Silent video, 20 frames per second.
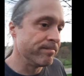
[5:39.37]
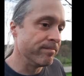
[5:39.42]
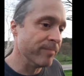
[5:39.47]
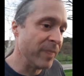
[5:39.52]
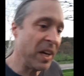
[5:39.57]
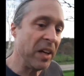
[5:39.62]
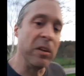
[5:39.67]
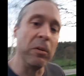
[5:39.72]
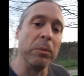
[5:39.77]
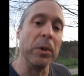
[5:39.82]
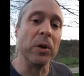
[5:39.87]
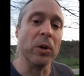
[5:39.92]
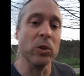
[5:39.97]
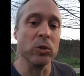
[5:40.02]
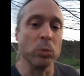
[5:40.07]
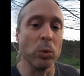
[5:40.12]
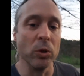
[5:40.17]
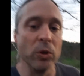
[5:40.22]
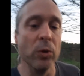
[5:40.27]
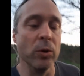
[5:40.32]
Mainly
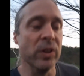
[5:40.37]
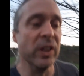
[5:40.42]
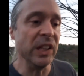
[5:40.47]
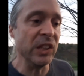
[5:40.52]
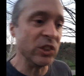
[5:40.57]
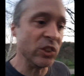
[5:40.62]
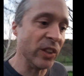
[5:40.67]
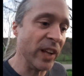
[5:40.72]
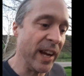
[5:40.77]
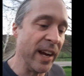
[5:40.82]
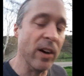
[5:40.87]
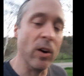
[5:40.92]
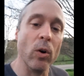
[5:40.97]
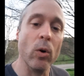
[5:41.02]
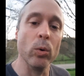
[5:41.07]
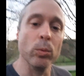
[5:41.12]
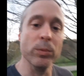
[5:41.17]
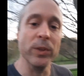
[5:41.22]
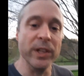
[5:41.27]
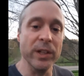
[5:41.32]
because we're doing these
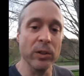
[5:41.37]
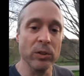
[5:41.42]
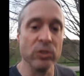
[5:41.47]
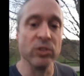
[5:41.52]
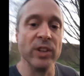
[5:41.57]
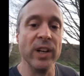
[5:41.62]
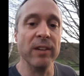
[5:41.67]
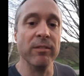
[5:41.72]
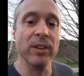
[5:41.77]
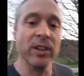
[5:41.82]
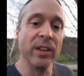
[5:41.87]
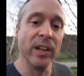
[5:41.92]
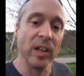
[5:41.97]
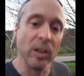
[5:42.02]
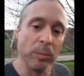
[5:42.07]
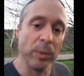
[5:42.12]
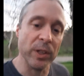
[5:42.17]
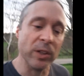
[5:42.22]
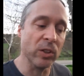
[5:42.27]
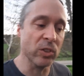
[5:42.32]
stay-at-home deals and everything,
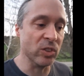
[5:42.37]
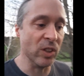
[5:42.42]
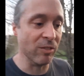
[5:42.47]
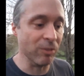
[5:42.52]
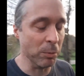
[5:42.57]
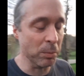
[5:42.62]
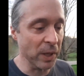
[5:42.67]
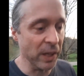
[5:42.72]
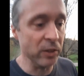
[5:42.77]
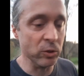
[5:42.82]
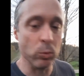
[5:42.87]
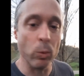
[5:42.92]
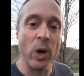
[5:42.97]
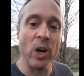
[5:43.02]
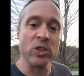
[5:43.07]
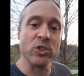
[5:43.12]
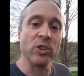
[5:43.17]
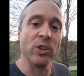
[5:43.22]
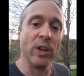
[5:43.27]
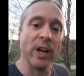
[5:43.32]
and because everybody's
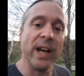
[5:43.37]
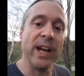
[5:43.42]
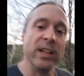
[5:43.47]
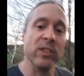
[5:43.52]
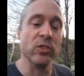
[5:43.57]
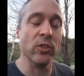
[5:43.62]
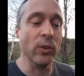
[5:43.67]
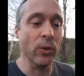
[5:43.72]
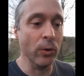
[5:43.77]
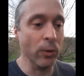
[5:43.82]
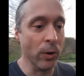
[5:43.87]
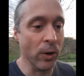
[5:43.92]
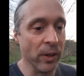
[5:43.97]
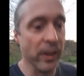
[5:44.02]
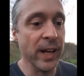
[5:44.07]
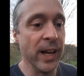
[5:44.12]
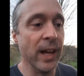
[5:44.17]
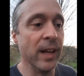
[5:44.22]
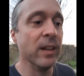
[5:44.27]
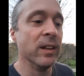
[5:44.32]
washing their hands and doing all
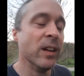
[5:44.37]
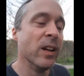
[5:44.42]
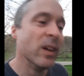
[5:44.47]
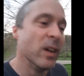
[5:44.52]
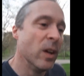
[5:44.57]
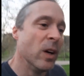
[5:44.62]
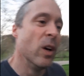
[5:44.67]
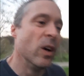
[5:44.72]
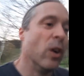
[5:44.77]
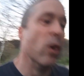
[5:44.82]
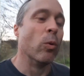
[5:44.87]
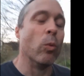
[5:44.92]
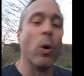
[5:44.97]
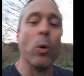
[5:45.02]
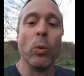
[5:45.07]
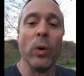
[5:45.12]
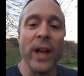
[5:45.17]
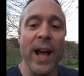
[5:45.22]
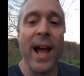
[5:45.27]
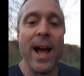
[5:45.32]
that.
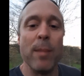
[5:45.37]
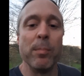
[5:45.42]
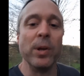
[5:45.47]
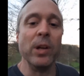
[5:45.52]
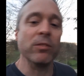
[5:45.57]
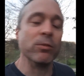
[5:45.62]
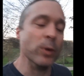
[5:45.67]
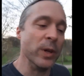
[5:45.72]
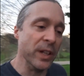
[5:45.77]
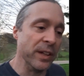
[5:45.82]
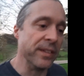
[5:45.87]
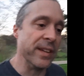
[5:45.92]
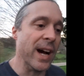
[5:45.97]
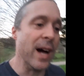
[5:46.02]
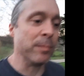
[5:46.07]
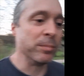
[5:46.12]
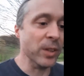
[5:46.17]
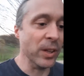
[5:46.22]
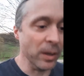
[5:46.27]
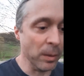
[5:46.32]
What would happen if we
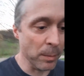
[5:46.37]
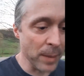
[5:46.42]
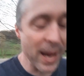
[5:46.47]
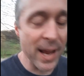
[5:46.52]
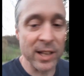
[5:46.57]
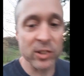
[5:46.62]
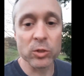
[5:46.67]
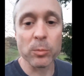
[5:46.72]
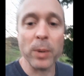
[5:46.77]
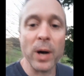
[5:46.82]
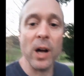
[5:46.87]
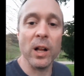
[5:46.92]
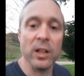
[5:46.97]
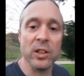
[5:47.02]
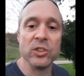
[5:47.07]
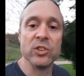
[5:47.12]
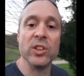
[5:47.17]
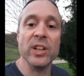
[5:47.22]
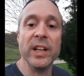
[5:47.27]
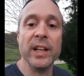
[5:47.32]
adopted a mask
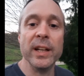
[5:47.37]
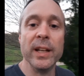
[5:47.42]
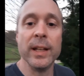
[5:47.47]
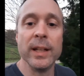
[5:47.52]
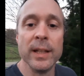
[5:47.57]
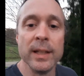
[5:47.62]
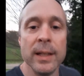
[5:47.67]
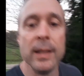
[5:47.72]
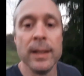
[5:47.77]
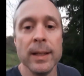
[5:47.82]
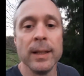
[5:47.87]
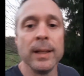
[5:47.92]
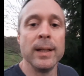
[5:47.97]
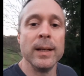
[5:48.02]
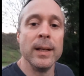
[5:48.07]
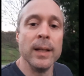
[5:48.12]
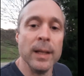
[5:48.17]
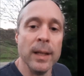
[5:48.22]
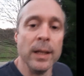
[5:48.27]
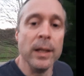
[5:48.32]
policy?
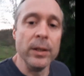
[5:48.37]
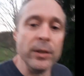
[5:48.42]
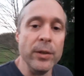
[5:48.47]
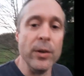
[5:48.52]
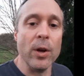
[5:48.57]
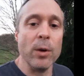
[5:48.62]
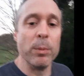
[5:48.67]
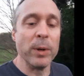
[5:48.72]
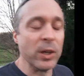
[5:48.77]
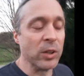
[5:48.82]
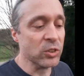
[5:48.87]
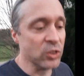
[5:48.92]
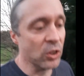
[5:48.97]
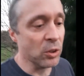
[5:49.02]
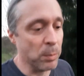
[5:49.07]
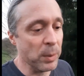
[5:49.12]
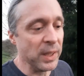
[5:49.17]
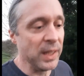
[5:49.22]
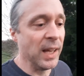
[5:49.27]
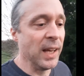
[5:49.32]
You know, because at
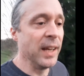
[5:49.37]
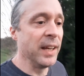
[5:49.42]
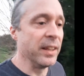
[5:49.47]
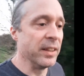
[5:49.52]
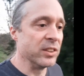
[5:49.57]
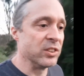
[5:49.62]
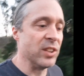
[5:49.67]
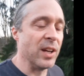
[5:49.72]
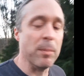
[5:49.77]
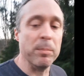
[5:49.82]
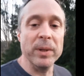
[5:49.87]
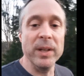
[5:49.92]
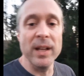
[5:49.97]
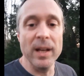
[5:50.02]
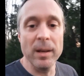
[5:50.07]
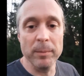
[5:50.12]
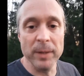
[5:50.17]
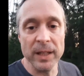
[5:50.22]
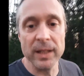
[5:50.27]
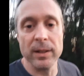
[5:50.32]
the beginning of this
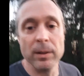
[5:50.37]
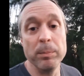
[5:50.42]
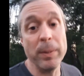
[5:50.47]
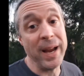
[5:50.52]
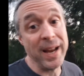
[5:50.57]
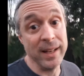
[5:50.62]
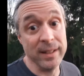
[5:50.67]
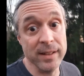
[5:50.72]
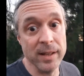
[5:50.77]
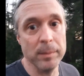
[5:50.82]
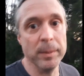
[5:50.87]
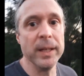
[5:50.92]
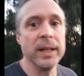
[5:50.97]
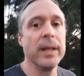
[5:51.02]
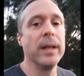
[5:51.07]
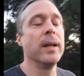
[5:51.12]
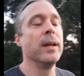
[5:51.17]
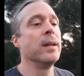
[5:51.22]
pandemic,